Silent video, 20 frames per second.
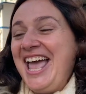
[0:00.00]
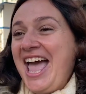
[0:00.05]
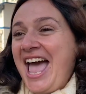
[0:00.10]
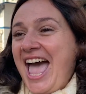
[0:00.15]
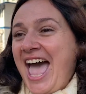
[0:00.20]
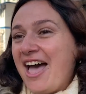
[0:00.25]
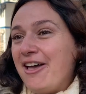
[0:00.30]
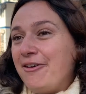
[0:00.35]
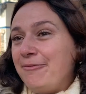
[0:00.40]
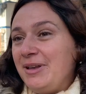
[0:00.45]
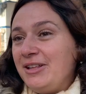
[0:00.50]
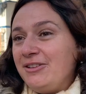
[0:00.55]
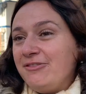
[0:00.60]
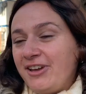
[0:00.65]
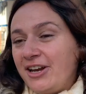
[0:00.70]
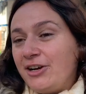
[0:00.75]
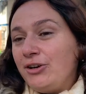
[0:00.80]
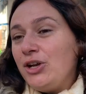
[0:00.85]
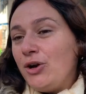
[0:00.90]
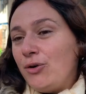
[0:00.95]
have been
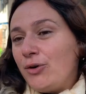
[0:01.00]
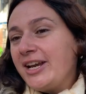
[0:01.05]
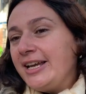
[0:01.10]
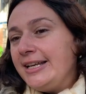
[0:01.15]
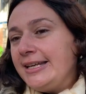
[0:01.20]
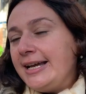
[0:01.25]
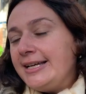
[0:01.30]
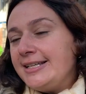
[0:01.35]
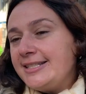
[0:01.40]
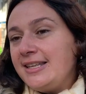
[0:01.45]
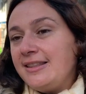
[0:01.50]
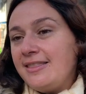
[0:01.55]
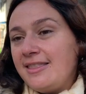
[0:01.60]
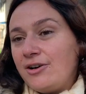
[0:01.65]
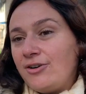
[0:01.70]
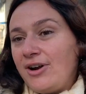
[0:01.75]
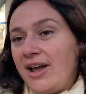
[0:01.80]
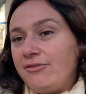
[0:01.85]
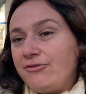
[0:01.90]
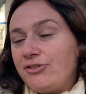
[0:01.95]
very organized in
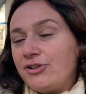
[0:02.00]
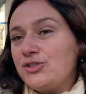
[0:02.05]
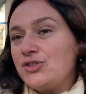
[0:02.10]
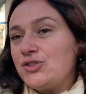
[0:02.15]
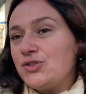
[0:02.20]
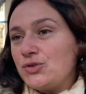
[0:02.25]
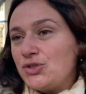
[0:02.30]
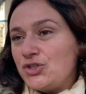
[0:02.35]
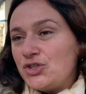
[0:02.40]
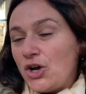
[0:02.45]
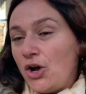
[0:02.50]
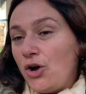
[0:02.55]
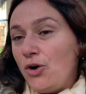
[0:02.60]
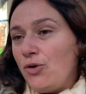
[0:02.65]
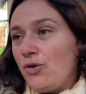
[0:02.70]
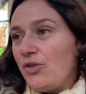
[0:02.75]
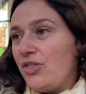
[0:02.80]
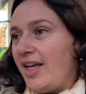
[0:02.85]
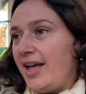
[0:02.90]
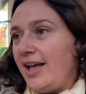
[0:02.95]
their efforts to
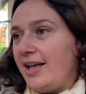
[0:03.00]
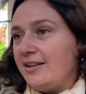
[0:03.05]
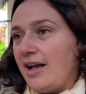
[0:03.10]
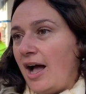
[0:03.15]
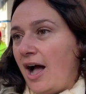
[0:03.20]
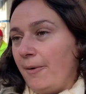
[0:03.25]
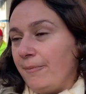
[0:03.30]
show that